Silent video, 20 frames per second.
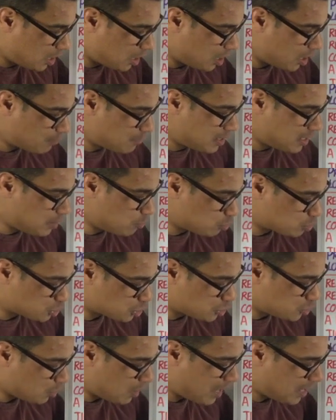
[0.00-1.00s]
Um, it will
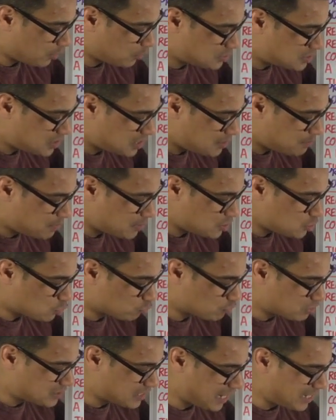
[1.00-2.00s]
show your equity, being
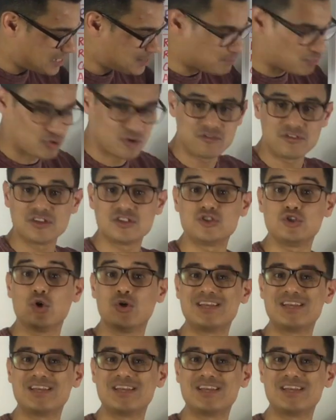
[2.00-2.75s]
your retained profits,